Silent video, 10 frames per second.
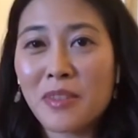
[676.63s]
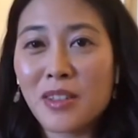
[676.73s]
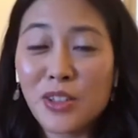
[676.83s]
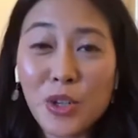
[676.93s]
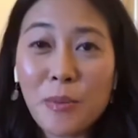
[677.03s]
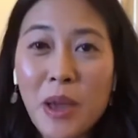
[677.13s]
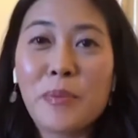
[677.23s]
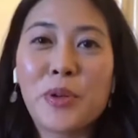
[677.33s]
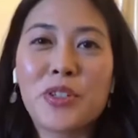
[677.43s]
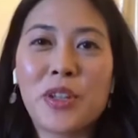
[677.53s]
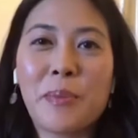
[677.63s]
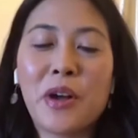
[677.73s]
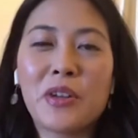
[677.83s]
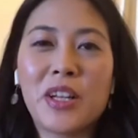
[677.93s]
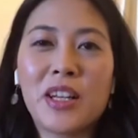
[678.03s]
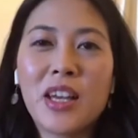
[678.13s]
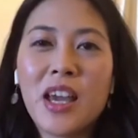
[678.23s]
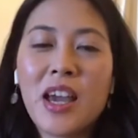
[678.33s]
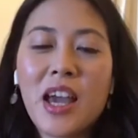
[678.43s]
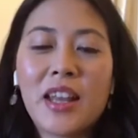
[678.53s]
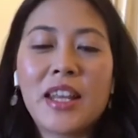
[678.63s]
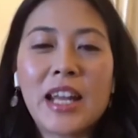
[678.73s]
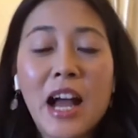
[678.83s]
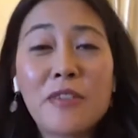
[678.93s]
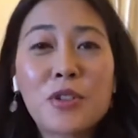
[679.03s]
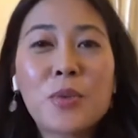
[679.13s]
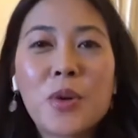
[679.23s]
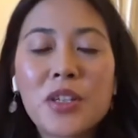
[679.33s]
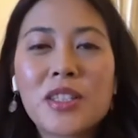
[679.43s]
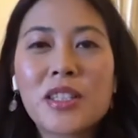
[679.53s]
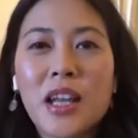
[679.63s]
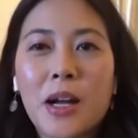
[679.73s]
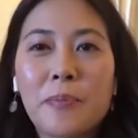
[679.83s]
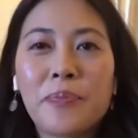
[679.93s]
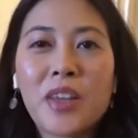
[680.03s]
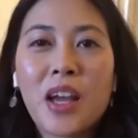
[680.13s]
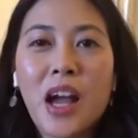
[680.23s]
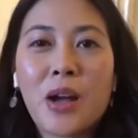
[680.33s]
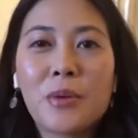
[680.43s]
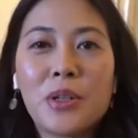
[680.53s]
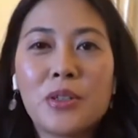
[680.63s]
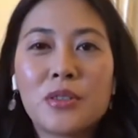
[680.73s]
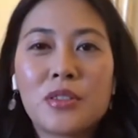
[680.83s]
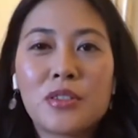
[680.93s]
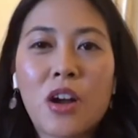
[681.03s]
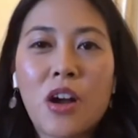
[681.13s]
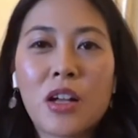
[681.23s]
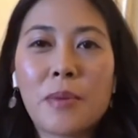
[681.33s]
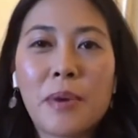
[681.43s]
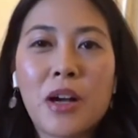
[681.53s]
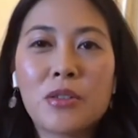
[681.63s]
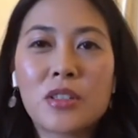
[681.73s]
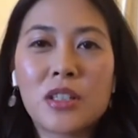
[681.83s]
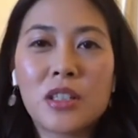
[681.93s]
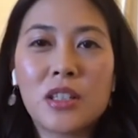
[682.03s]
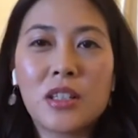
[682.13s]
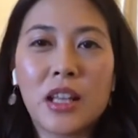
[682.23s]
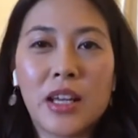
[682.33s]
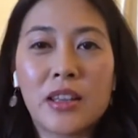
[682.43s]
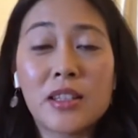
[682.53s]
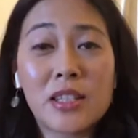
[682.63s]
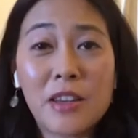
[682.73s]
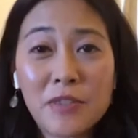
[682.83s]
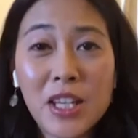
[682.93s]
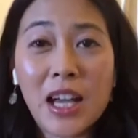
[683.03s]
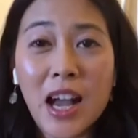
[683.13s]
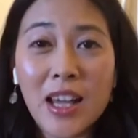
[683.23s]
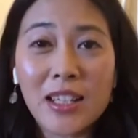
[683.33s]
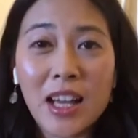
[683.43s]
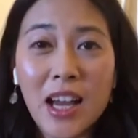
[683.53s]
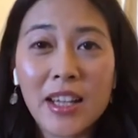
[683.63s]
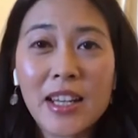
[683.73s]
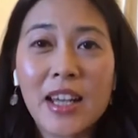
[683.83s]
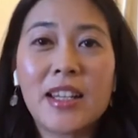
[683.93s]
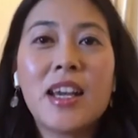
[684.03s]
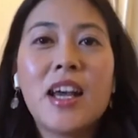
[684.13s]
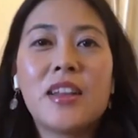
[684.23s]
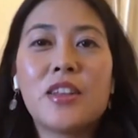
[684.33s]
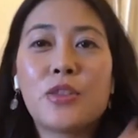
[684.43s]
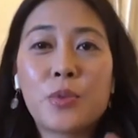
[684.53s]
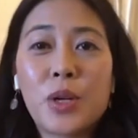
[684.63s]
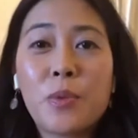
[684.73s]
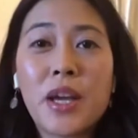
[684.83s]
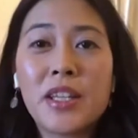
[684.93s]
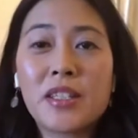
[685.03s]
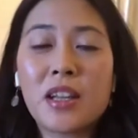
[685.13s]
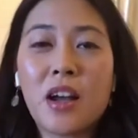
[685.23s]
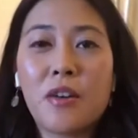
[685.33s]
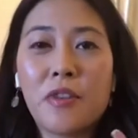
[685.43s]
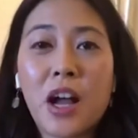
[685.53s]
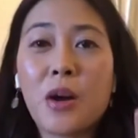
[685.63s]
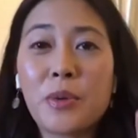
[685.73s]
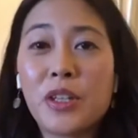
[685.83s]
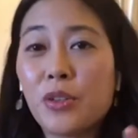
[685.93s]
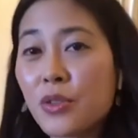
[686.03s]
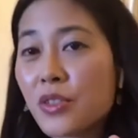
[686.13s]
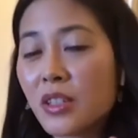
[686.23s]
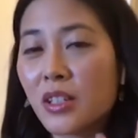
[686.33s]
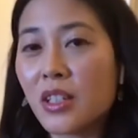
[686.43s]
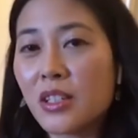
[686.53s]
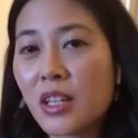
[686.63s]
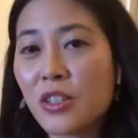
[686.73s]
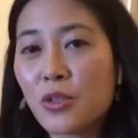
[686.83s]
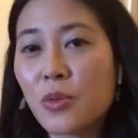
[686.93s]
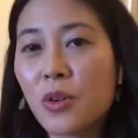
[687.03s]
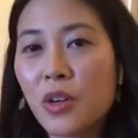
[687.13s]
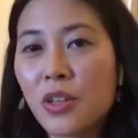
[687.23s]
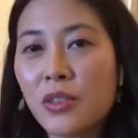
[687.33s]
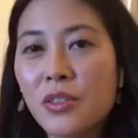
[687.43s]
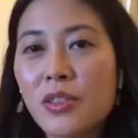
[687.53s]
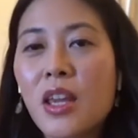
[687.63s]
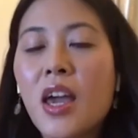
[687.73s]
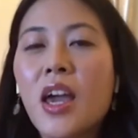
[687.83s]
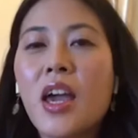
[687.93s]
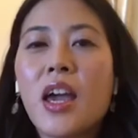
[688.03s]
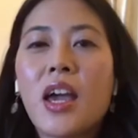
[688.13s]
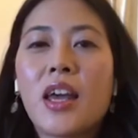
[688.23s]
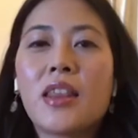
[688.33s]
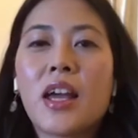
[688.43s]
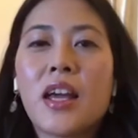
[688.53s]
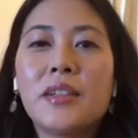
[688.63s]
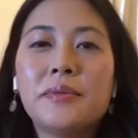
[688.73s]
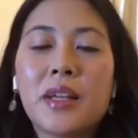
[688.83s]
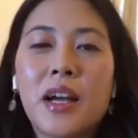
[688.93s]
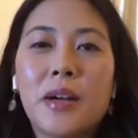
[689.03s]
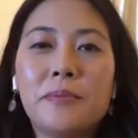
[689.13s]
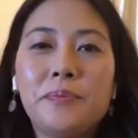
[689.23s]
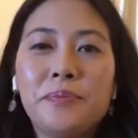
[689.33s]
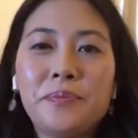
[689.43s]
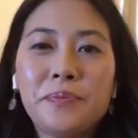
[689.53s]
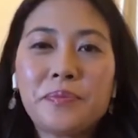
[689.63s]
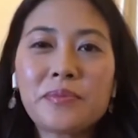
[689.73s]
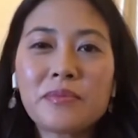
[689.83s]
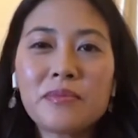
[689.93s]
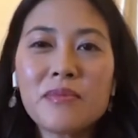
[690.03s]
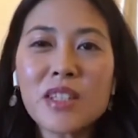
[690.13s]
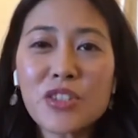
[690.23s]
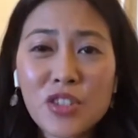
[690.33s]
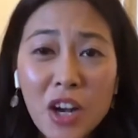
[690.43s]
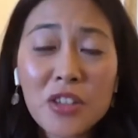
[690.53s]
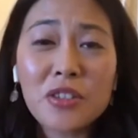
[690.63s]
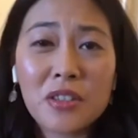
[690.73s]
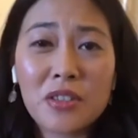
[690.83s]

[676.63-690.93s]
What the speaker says: the new members about it. And then afterwards, I will talk about like the safety guideline and the three ways of how we use the essential oils, and then start